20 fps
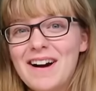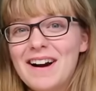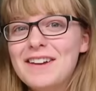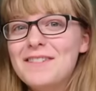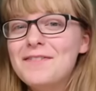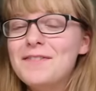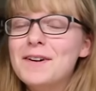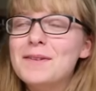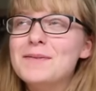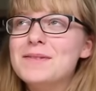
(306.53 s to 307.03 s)

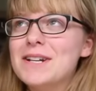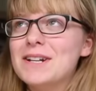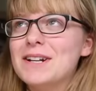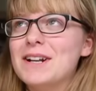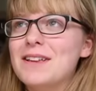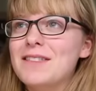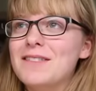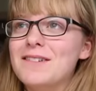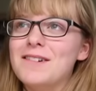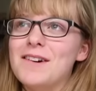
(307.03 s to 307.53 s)
I filmed it
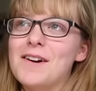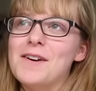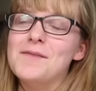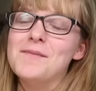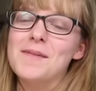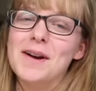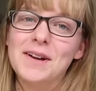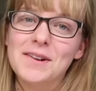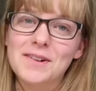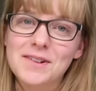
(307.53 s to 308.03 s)
and I thought, oh
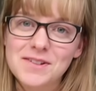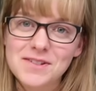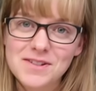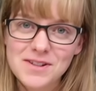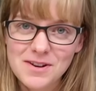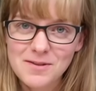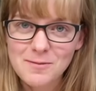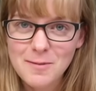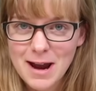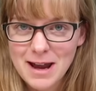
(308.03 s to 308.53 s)
my gosh,
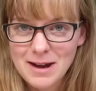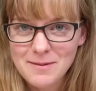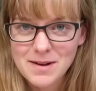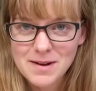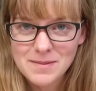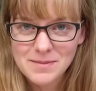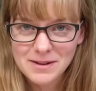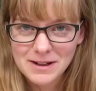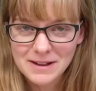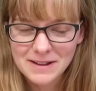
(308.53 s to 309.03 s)
no way am
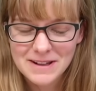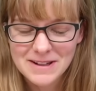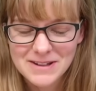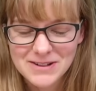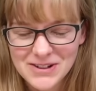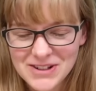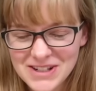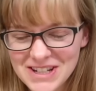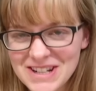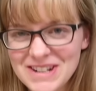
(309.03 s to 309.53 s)
I putting
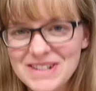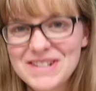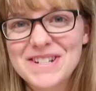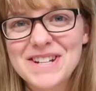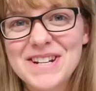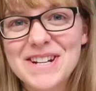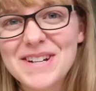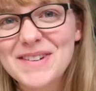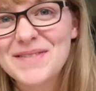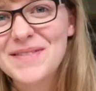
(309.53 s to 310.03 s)
this on
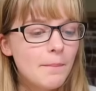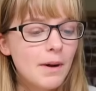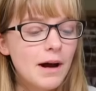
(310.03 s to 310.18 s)
YouTube.